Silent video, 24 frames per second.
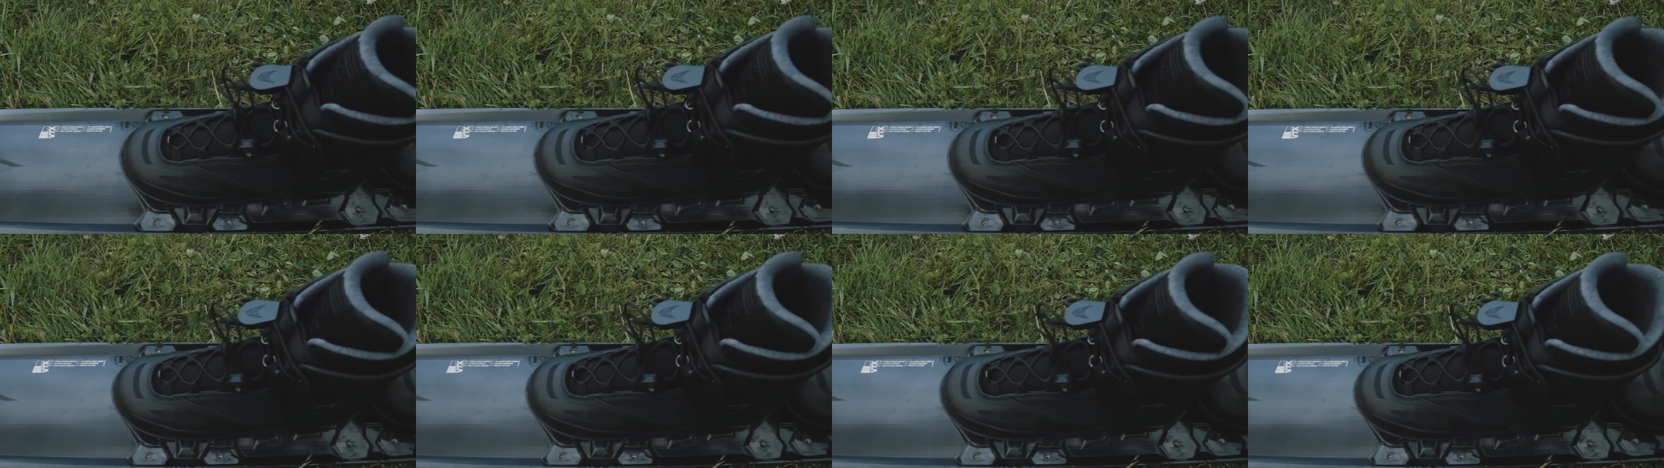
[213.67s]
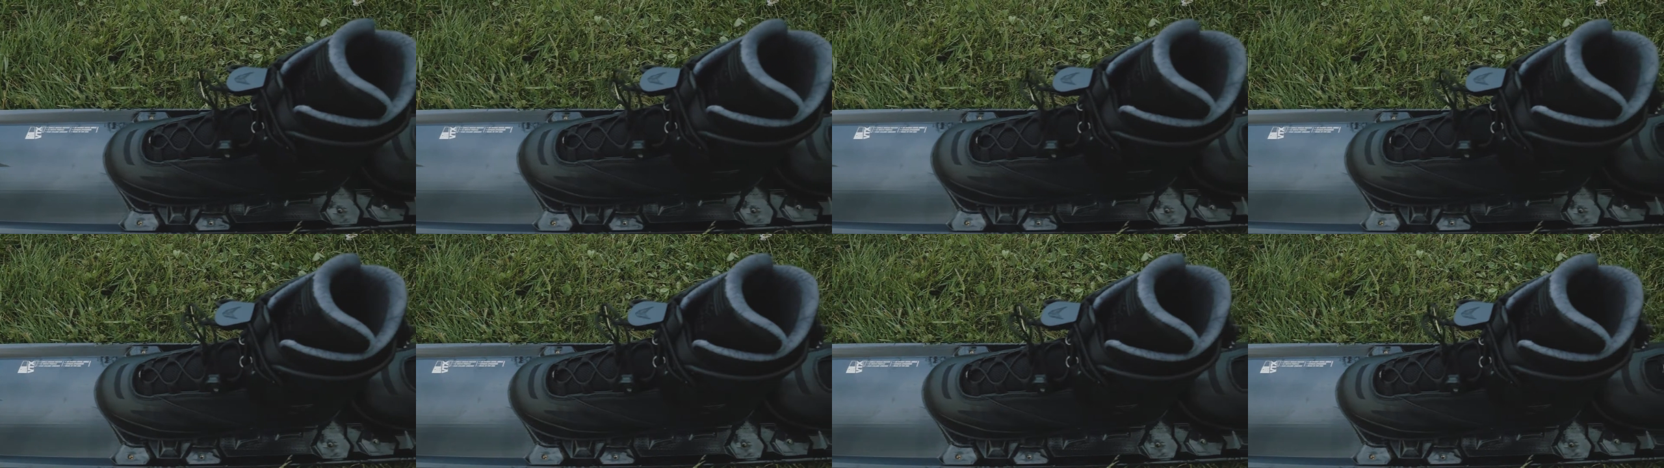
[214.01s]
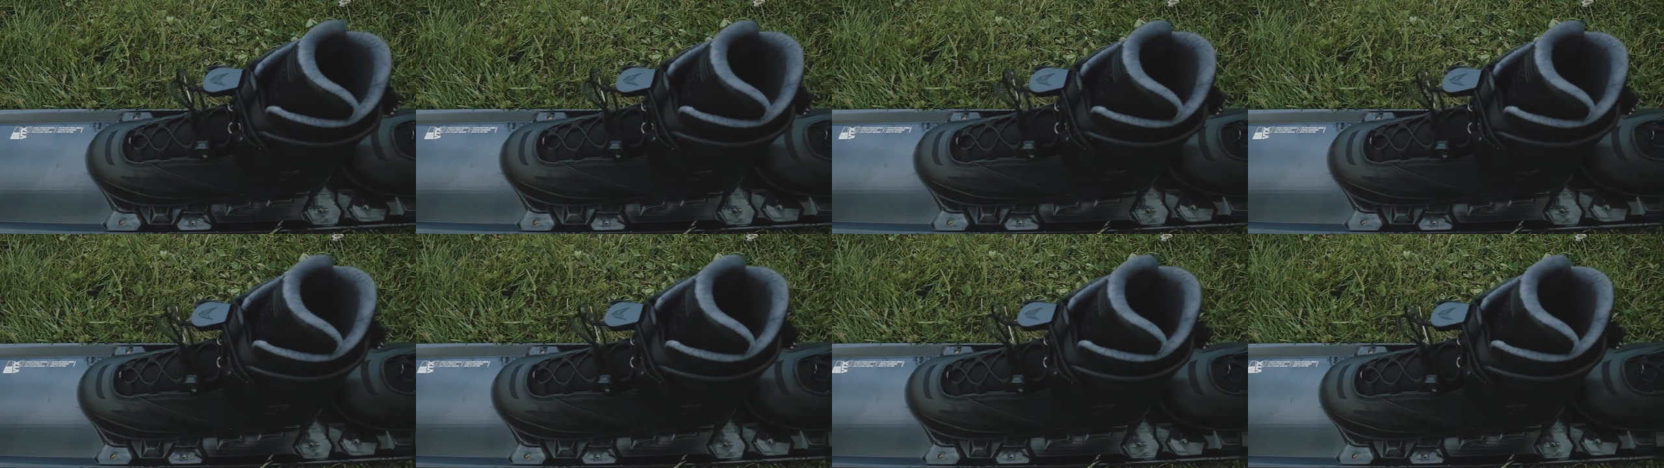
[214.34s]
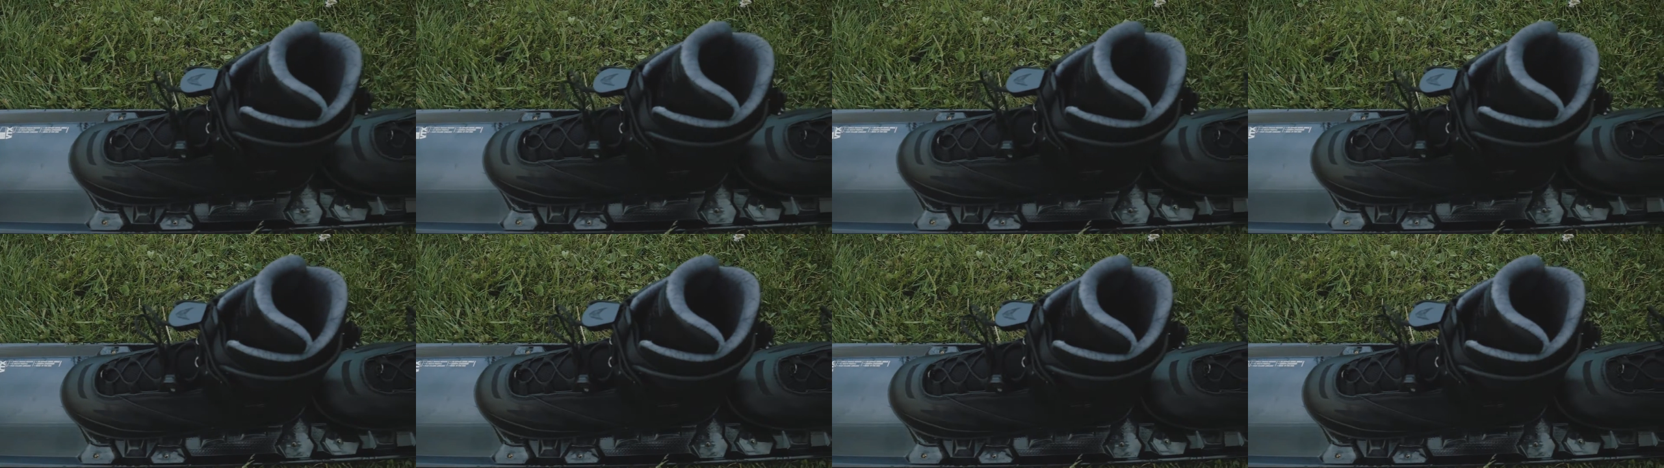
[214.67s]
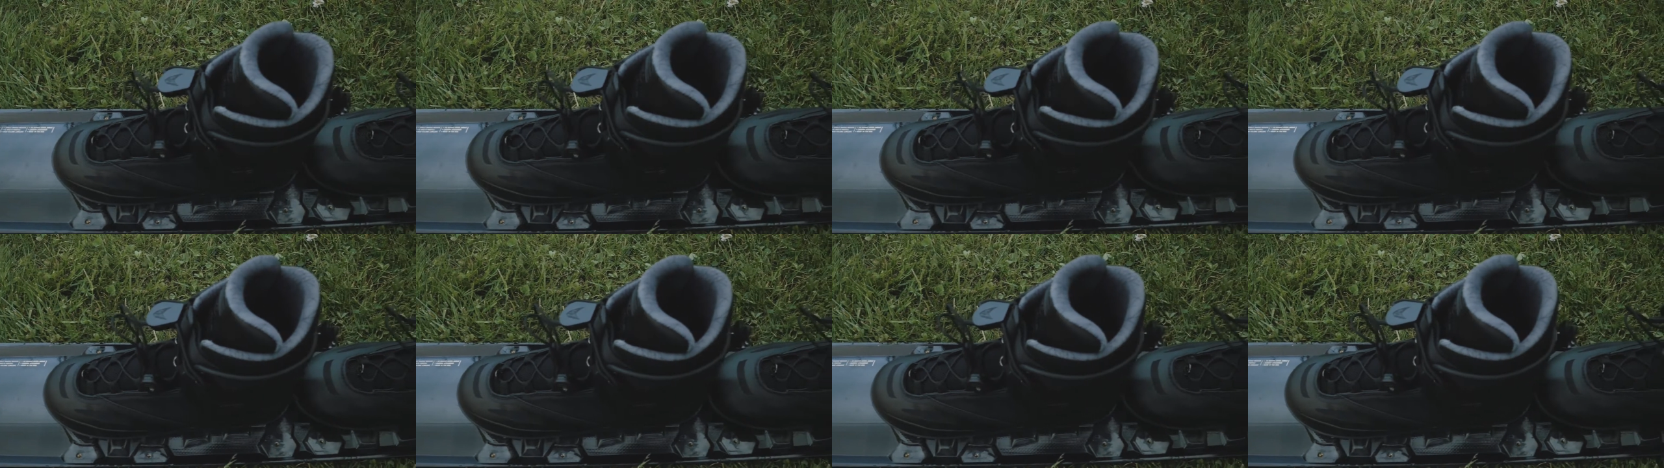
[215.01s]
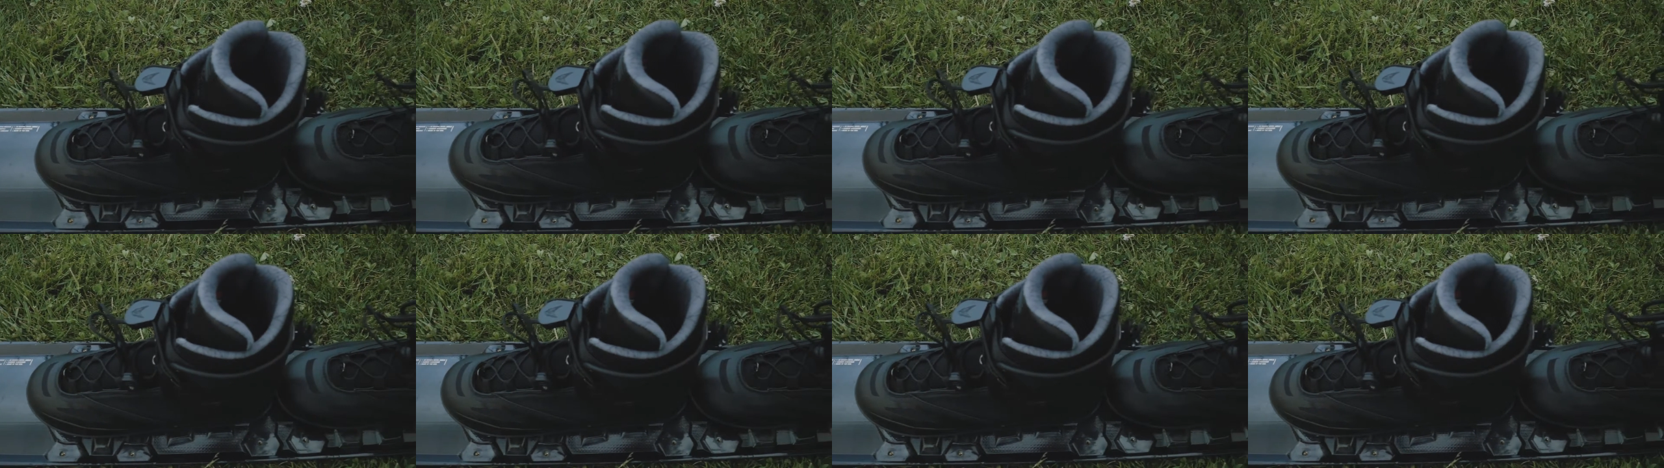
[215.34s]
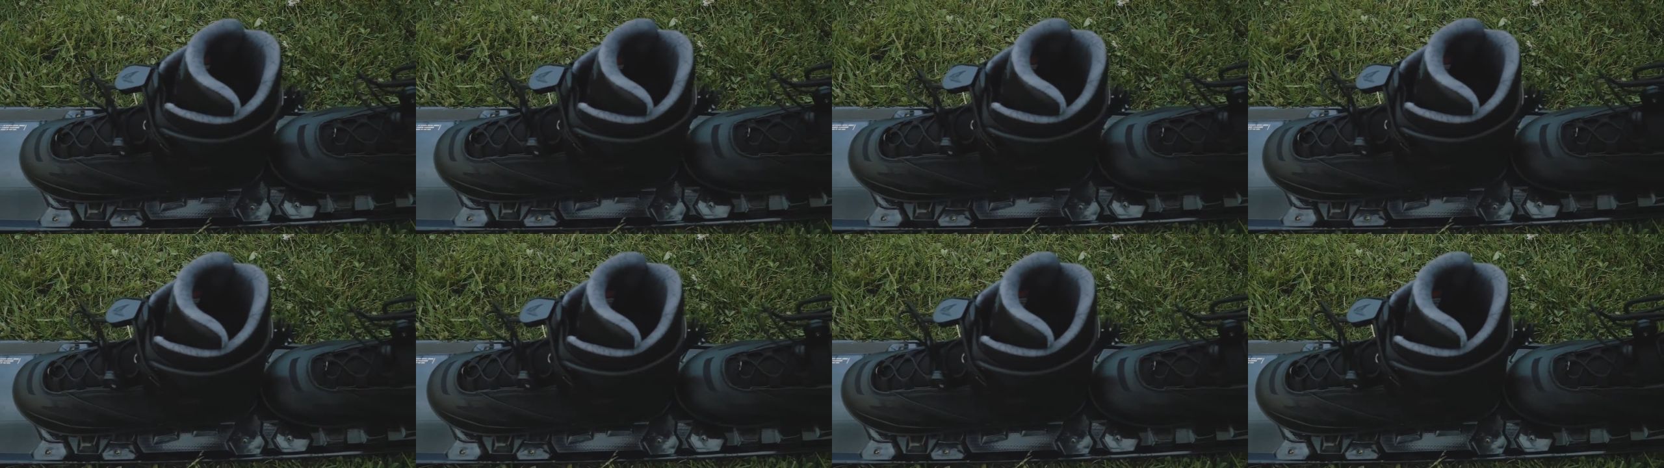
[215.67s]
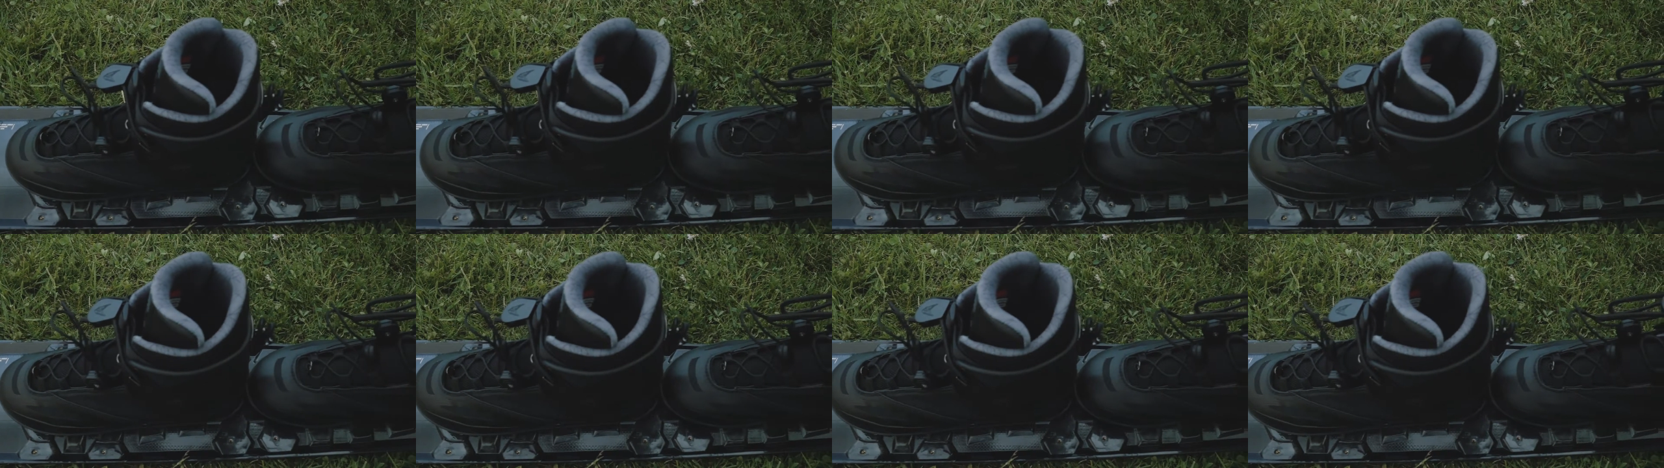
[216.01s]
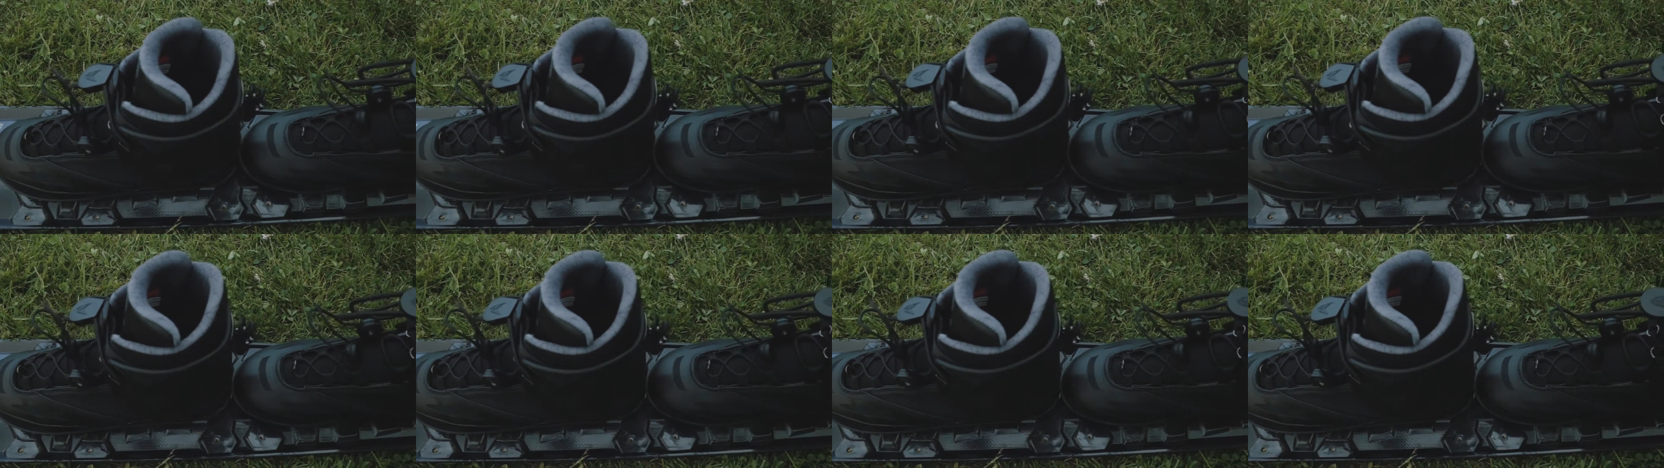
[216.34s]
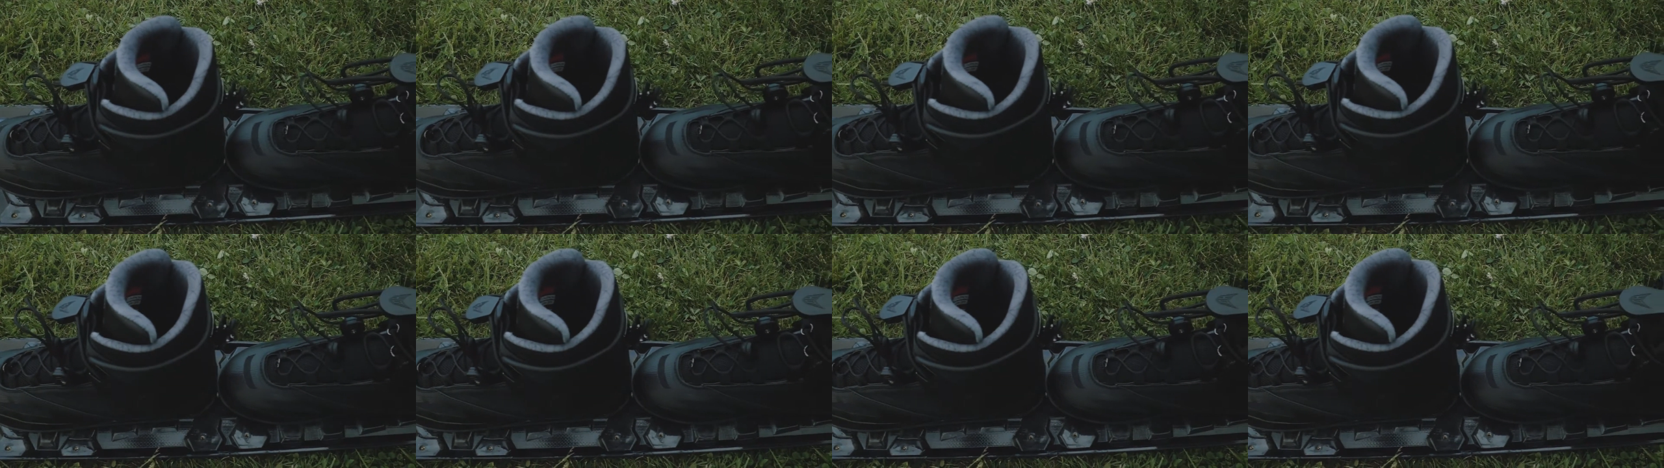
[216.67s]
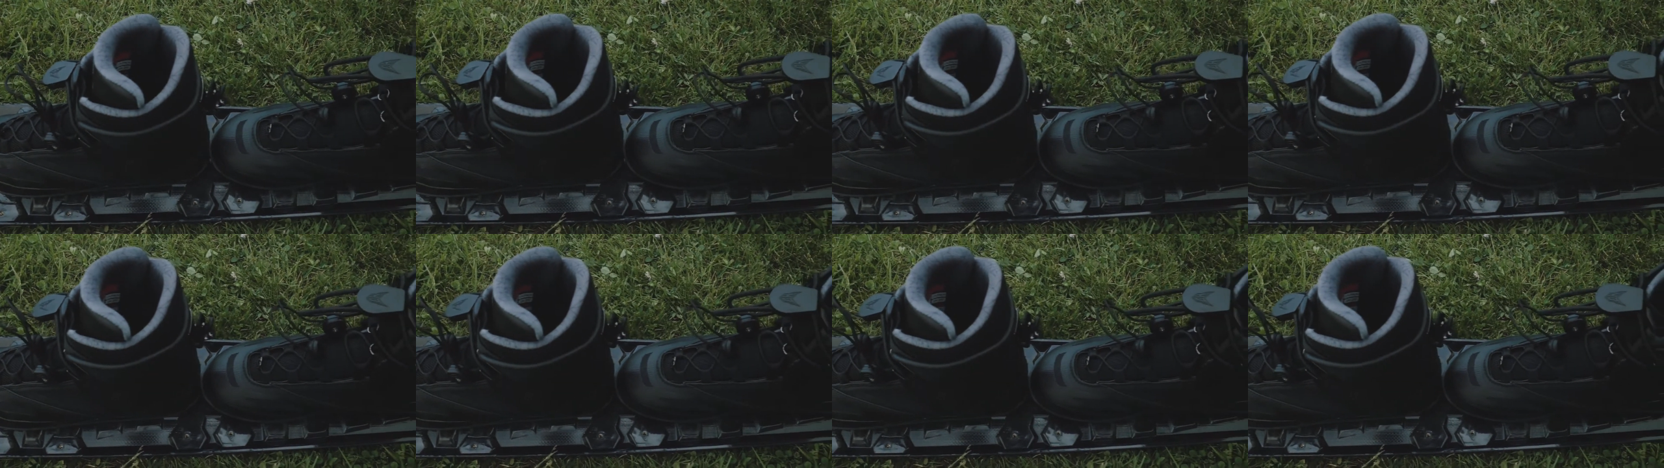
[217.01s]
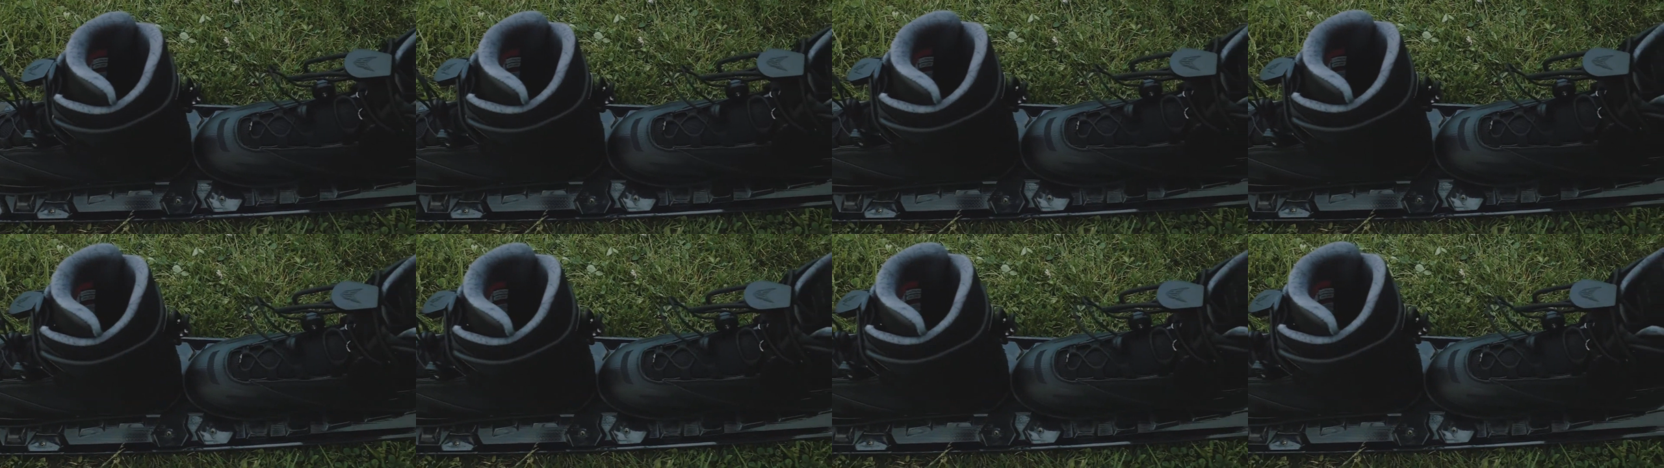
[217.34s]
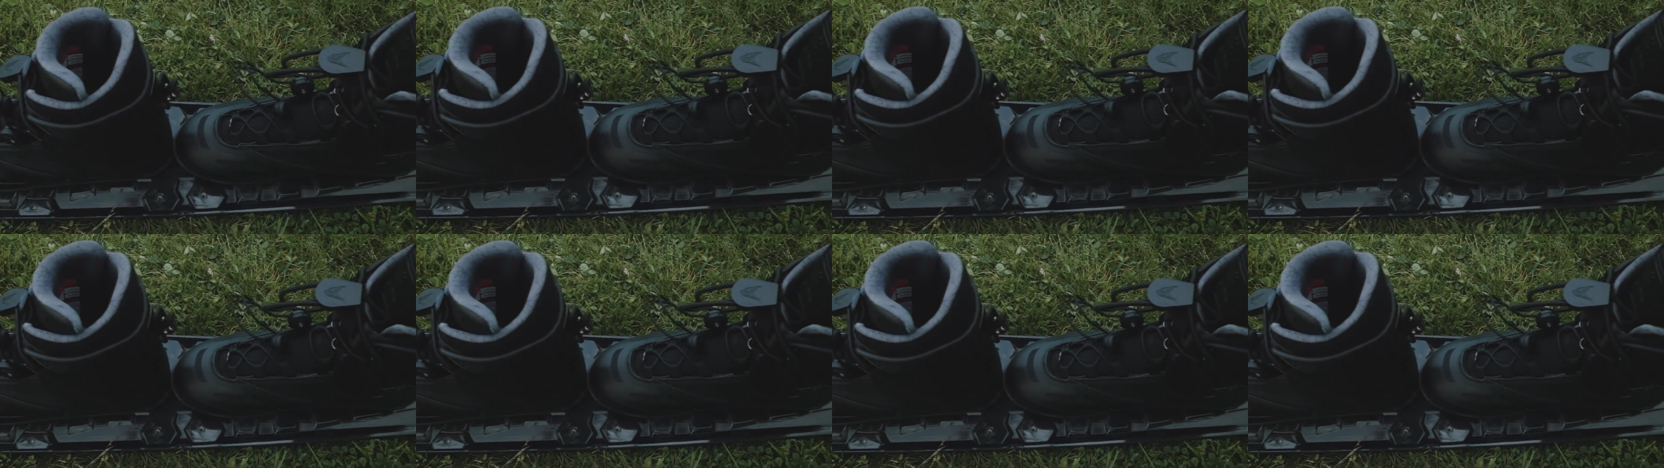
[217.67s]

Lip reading: (no speaker visible)